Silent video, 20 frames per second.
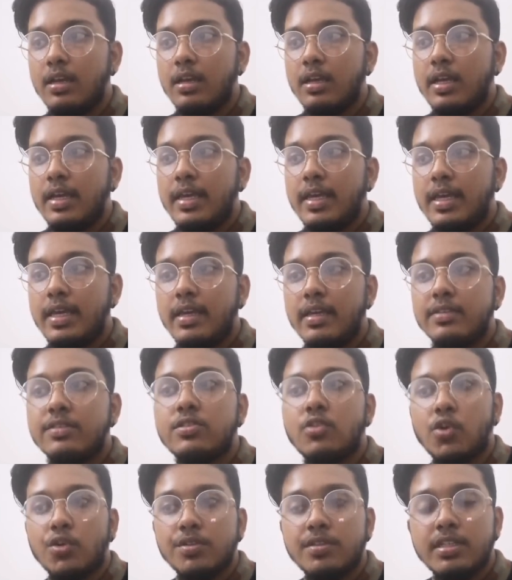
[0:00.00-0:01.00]
he is
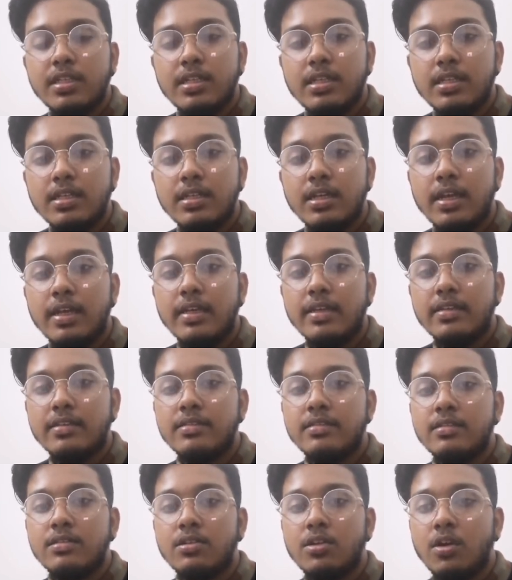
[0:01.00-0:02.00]
considered
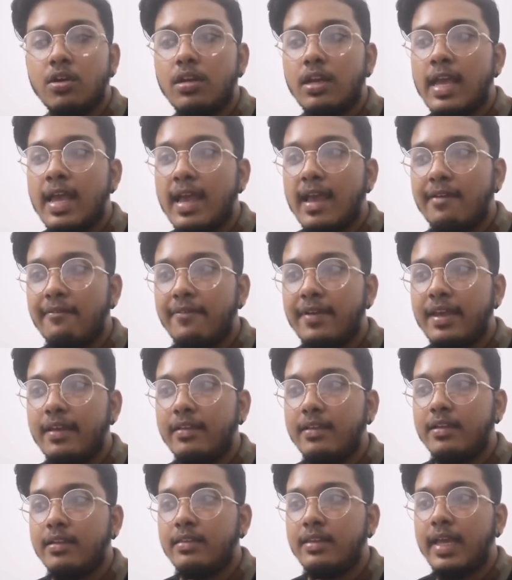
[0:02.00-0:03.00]
as not having
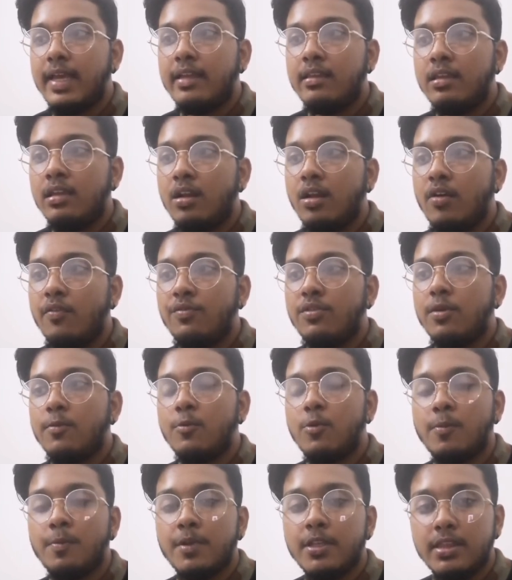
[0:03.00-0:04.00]
the title of the
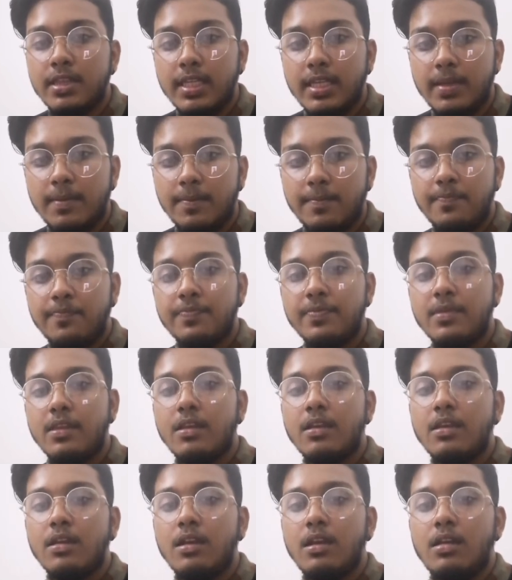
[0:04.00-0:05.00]
property.
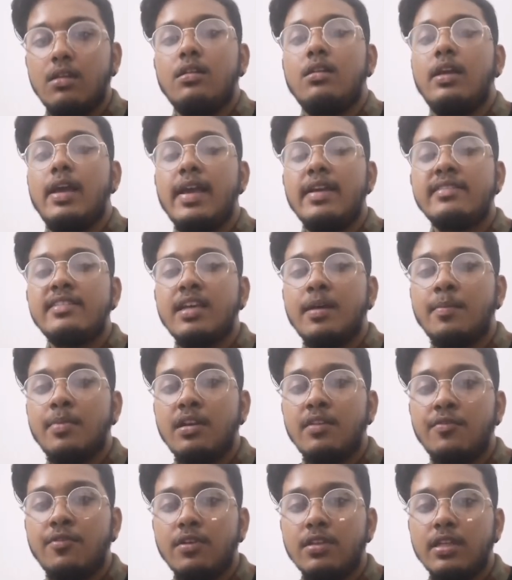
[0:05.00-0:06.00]

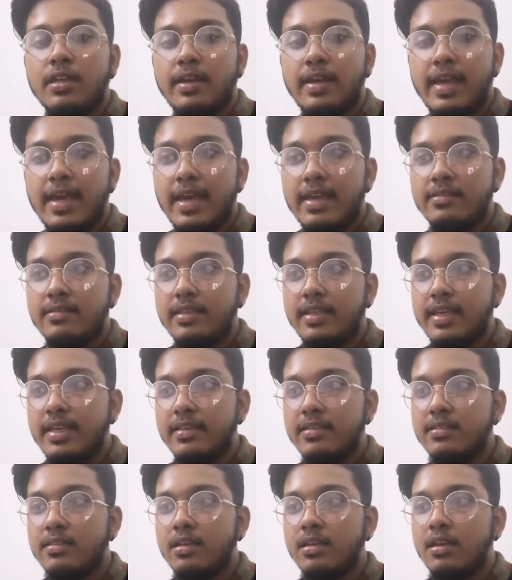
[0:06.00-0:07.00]
Example for the case
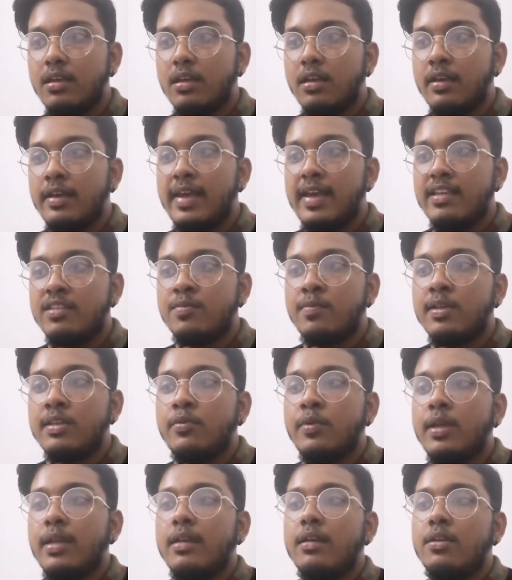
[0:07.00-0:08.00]
is case
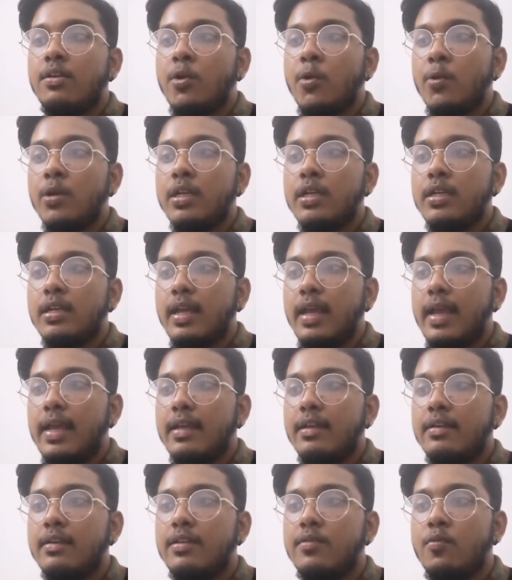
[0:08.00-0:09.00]
between Rowland
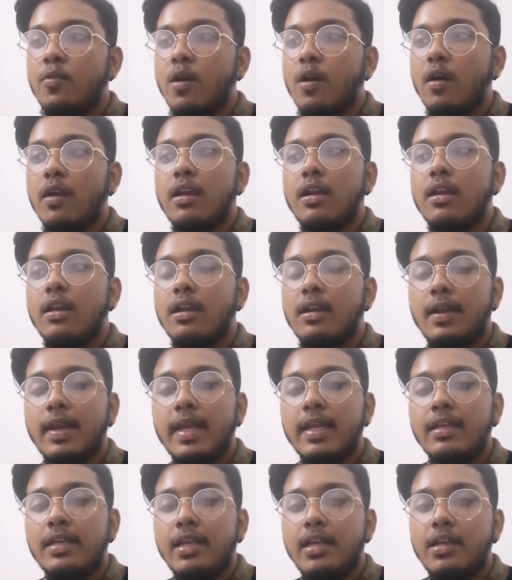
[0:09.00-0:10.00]
and Dewald,
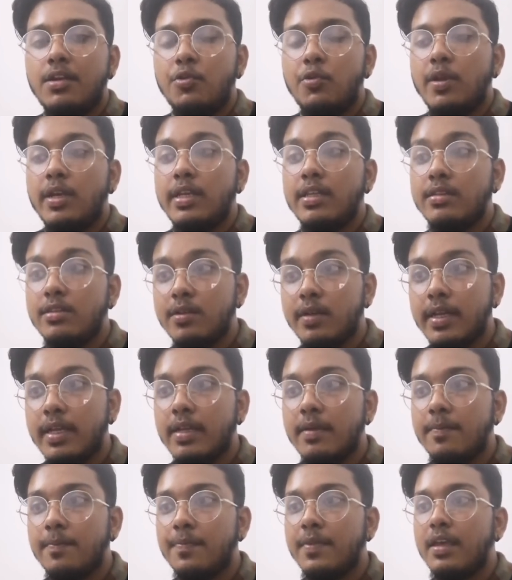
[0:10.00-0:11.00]
1923.
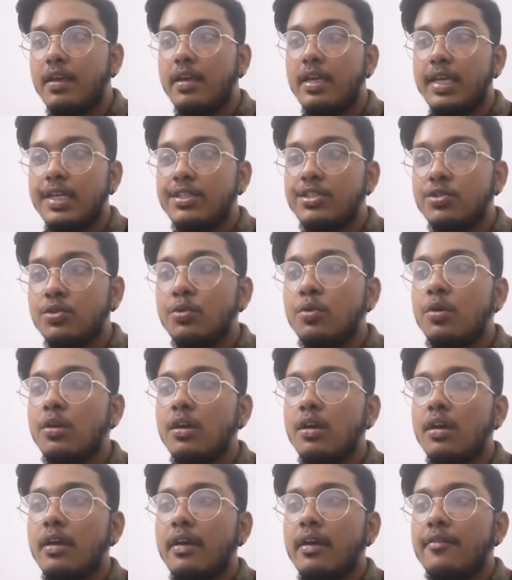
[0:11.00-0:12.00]
Issue
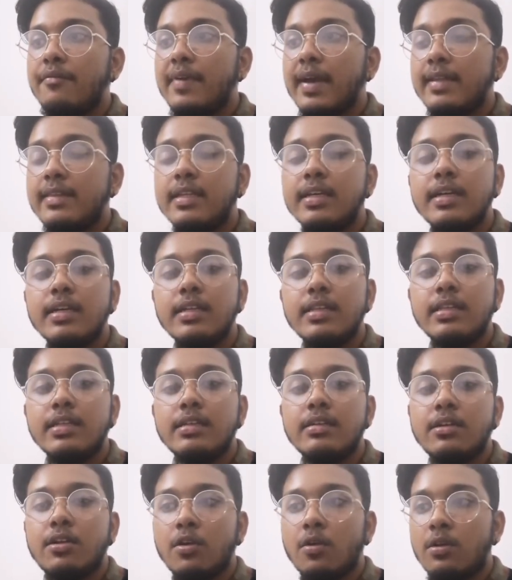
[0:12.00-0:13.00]
whether
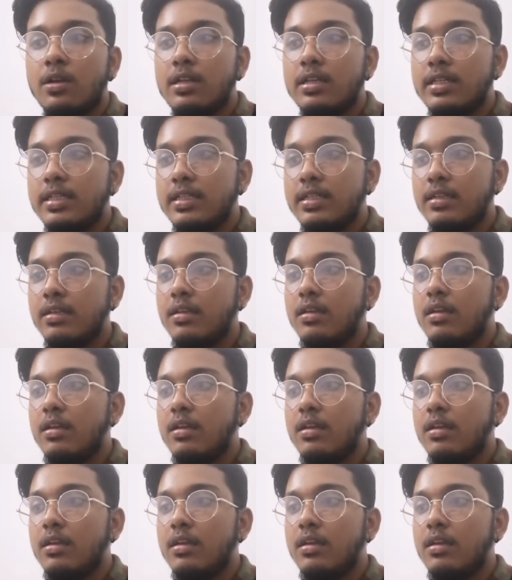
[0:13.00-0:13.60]
the Rowland